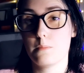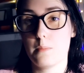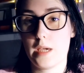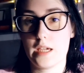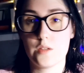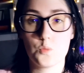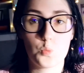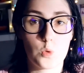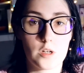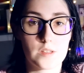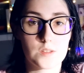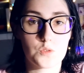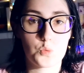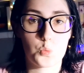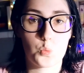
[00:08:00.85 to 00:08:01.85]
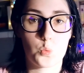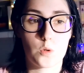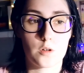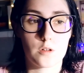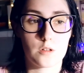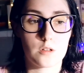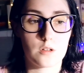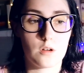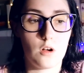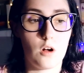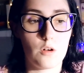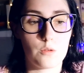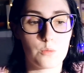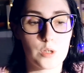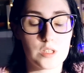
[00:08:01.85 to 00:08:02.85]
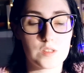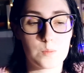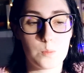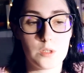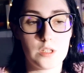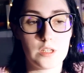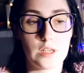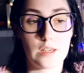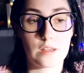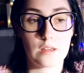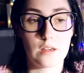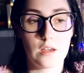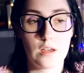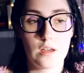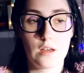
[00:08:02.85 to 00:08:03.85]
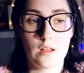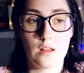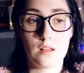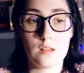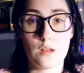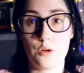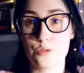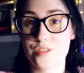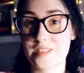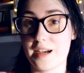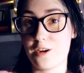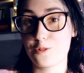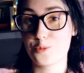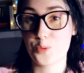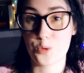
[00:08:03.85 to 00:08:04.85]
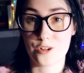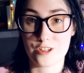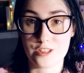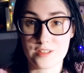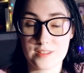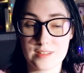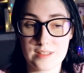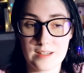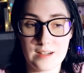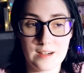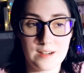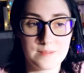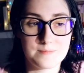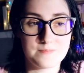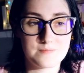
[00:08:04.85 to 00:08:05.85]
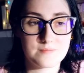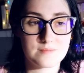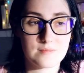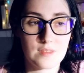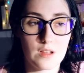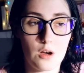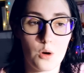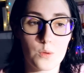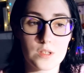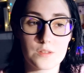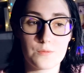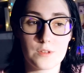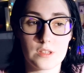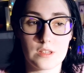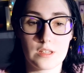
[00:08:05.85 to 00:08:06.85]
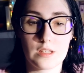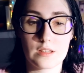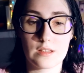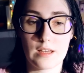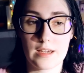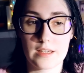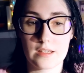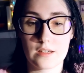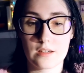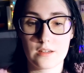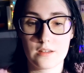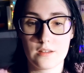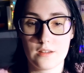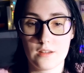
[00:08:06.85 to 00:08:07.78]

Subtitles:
main ones were always being low self-worth, always feeling like